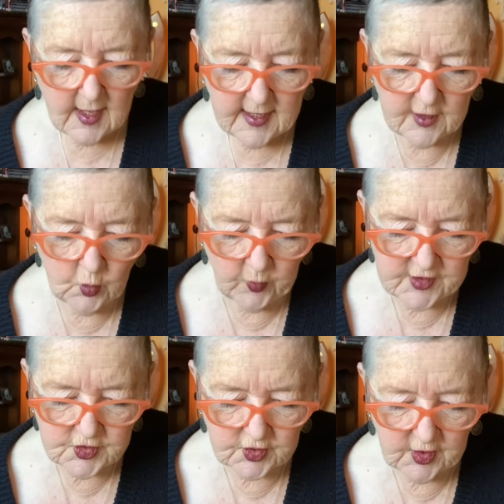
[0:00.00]
In
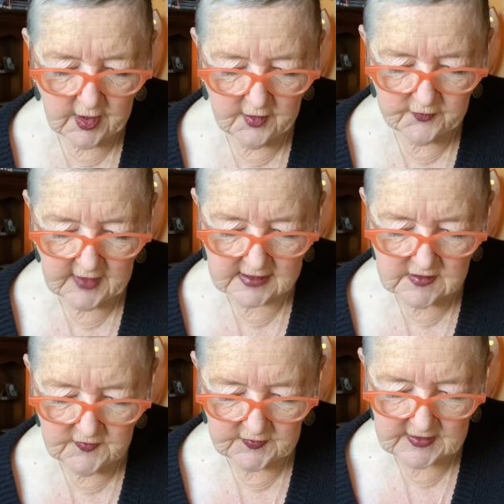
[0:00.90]
winter of
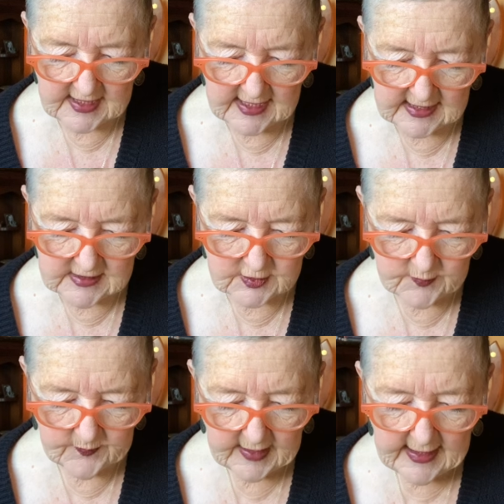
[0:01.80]
1958,
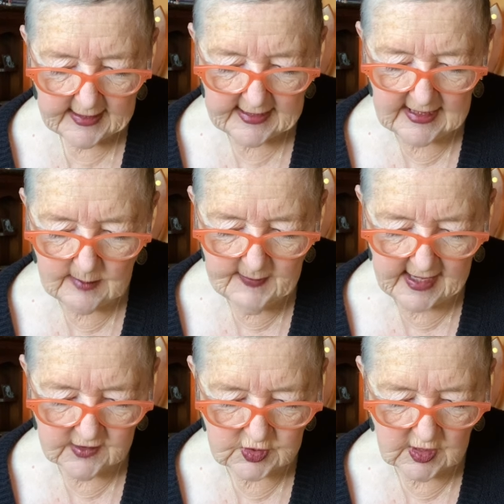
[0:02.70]
he
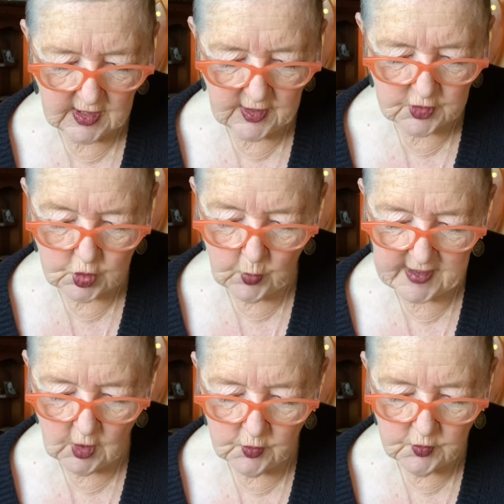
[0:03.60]
met a
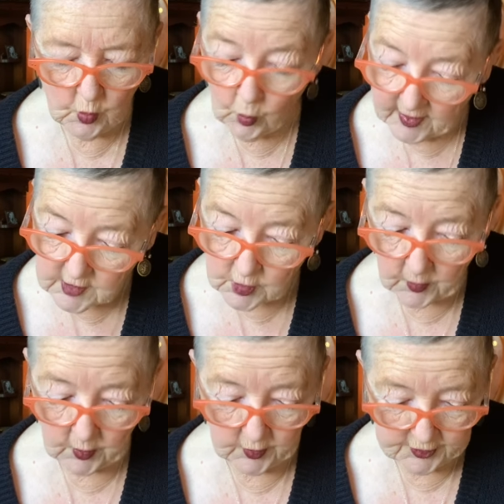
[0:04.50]

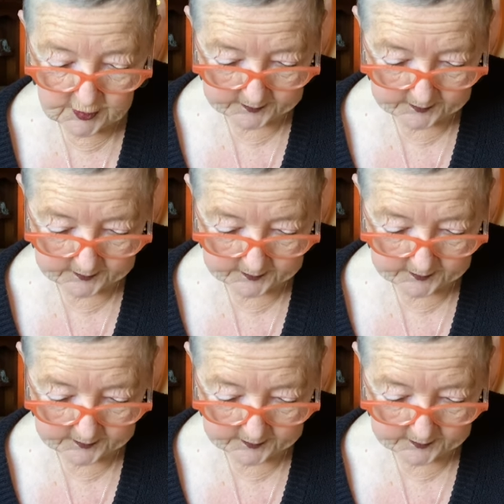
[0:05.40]
21-year-old